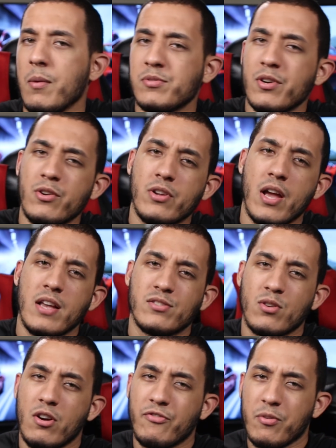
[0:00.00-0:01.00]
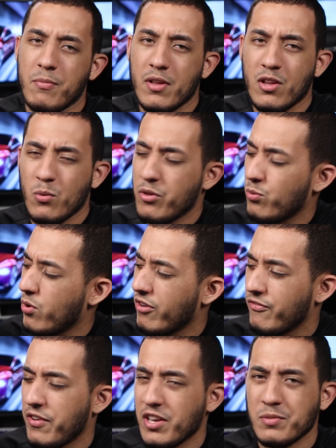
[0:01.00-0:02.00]
I'm sure you guys are all familiar with what
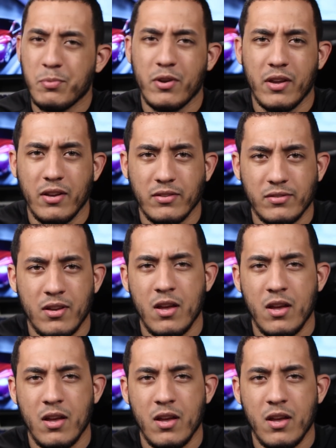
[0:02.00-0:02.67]
Facebook is.